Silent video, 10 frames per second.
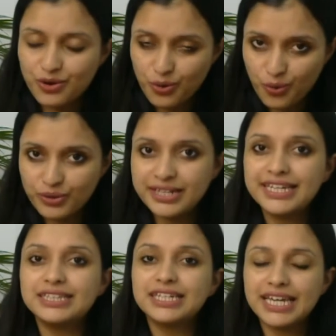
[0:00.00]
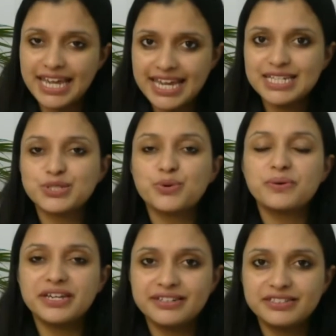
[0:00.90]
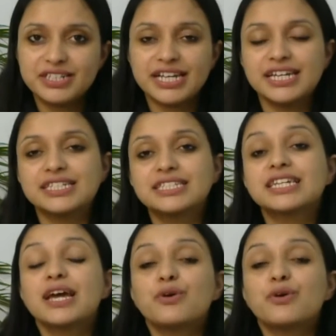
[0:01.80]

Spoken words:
Only the case over here is